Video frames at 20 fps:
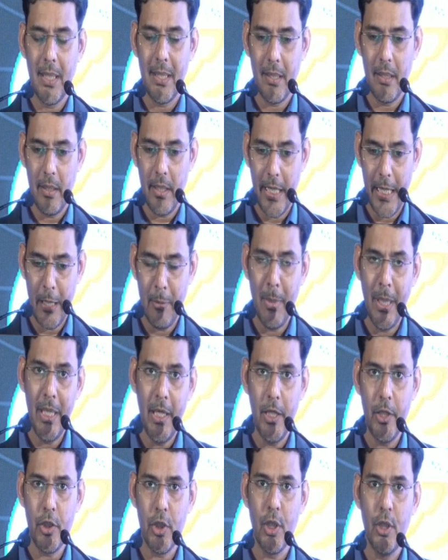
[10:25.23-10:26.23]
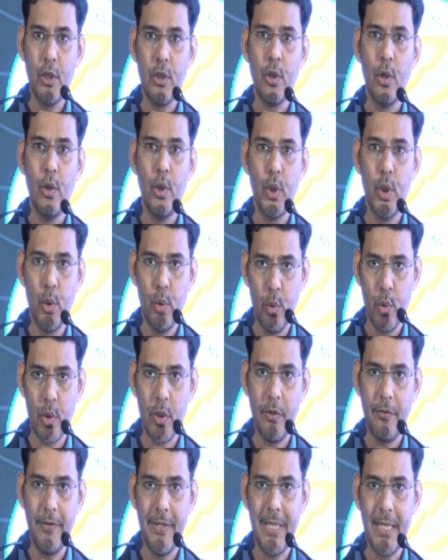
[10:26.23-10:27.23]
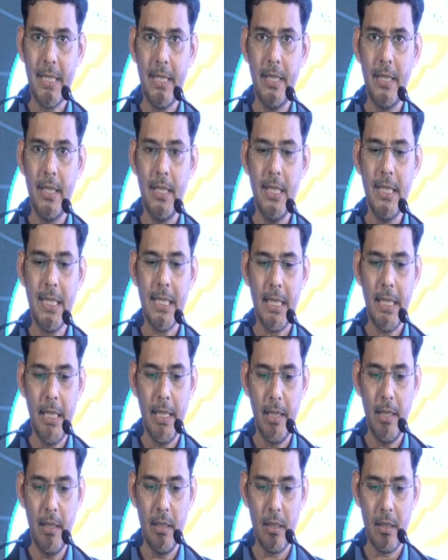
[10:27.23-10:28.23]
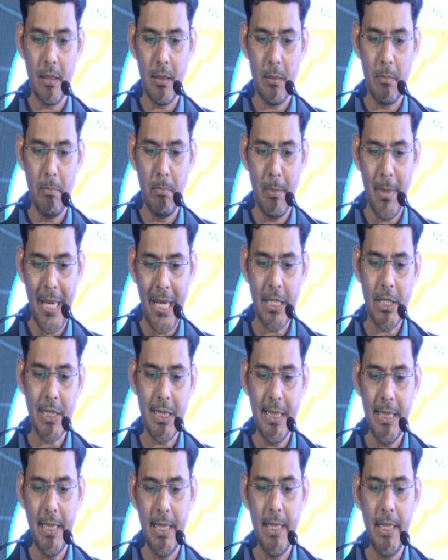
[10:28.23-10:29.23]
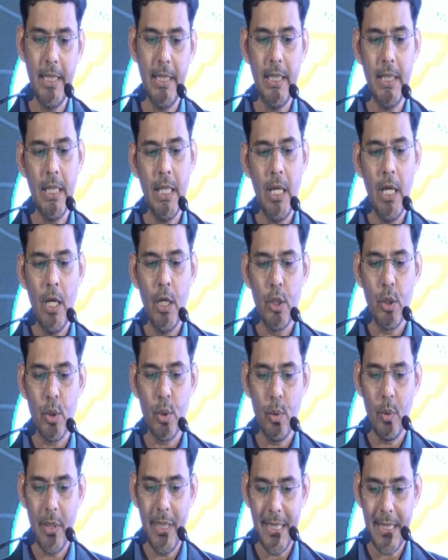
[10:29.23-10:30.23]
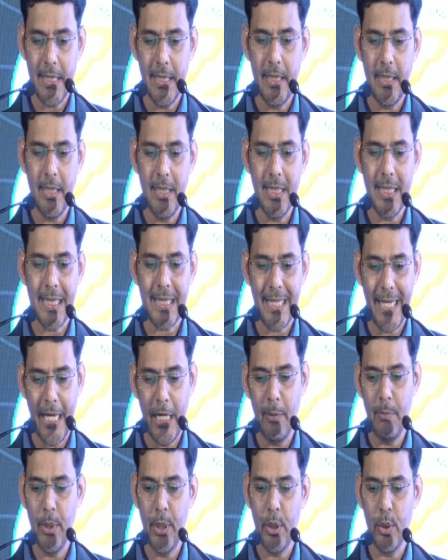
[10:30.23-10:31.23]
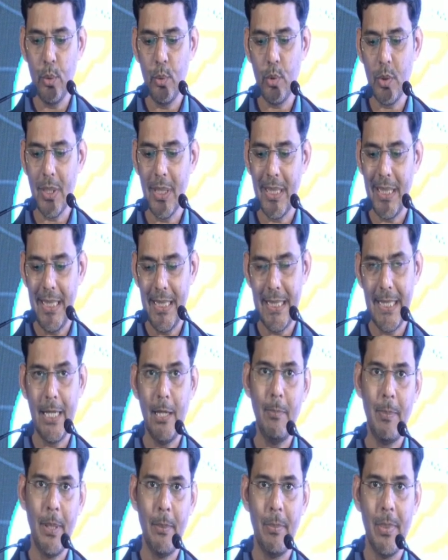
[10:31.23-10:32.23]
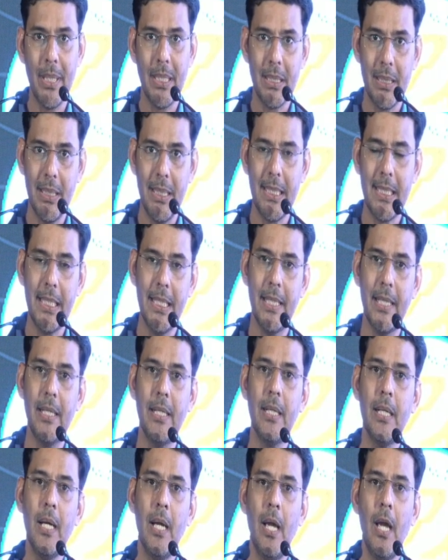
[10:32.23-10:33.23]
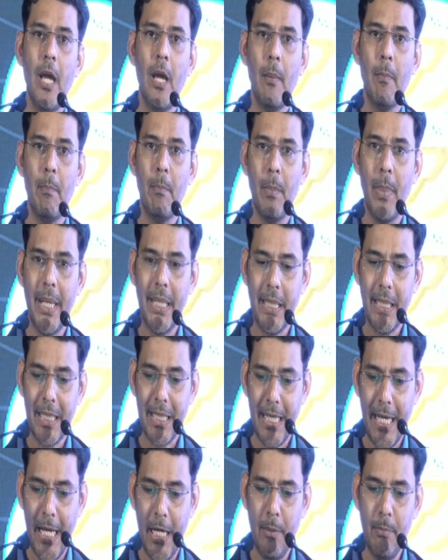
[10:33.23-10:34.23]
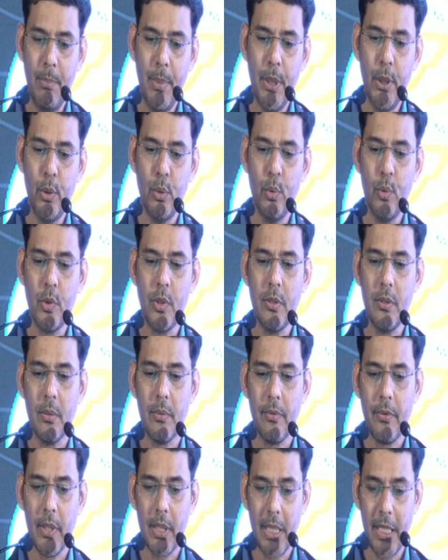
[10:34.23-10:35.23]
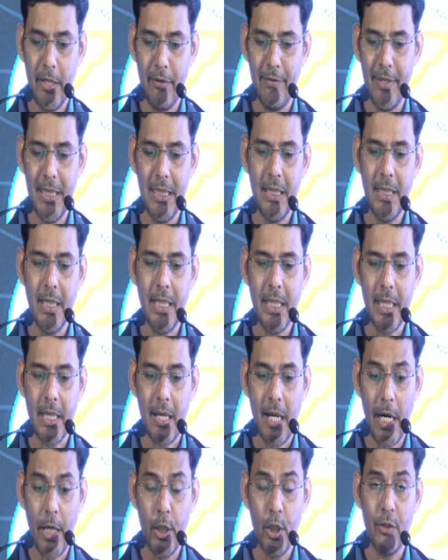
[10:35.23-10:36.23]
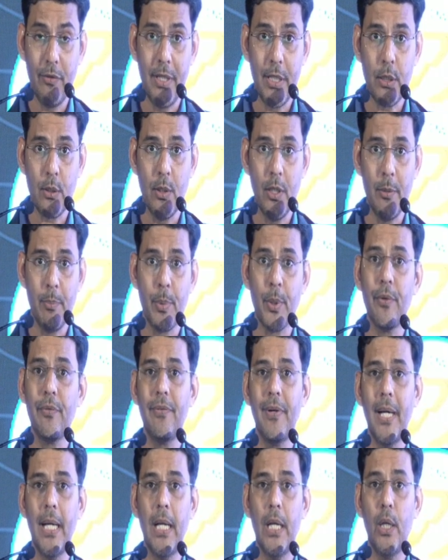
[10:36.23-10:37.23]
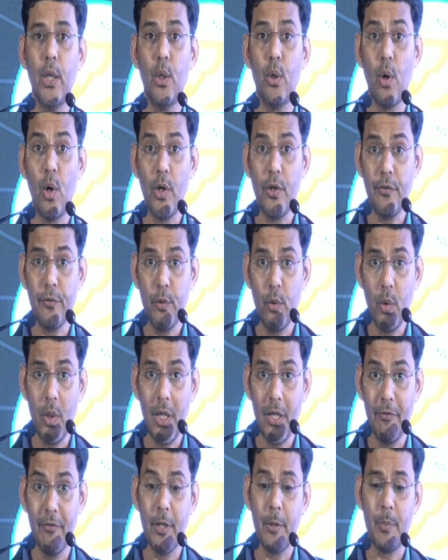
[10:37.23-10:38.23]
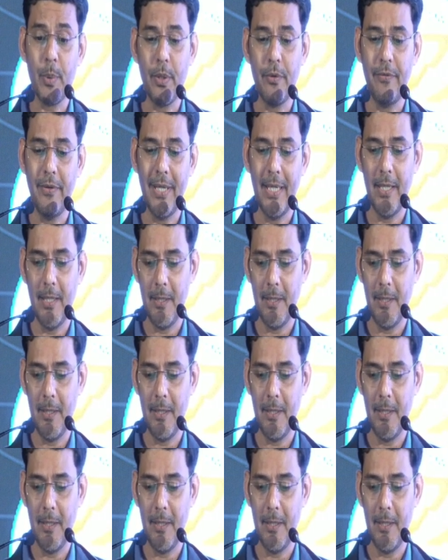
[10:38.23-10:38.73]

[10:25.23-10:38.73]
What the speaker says: Recommendations on use of statins in MASH CLD. So statins can be used, EASL paper this year, but can be used given their cardiovascular profile, not for liver profile.